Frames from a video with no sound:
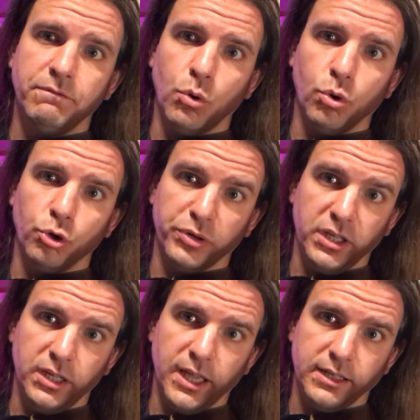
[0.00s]
4
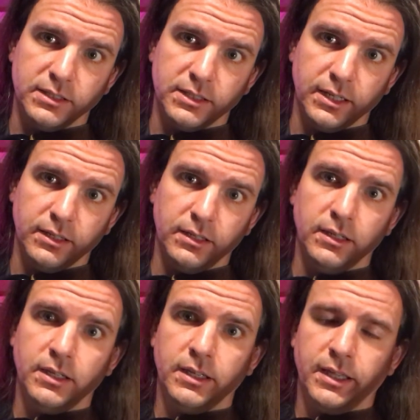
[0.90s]
E and a, uh,
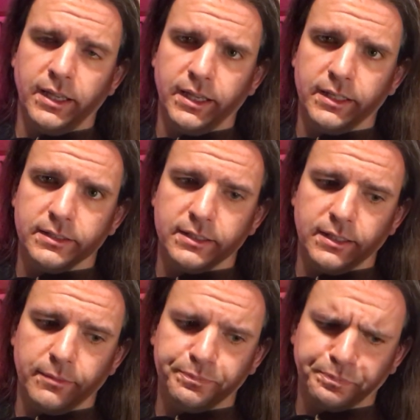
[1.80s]
and
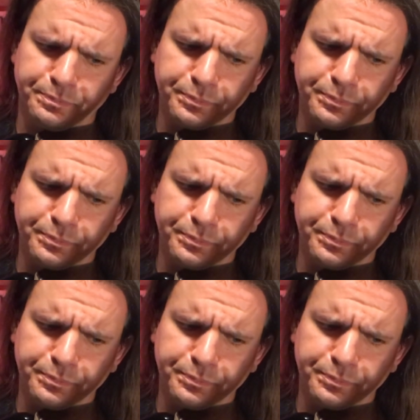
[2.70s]
um,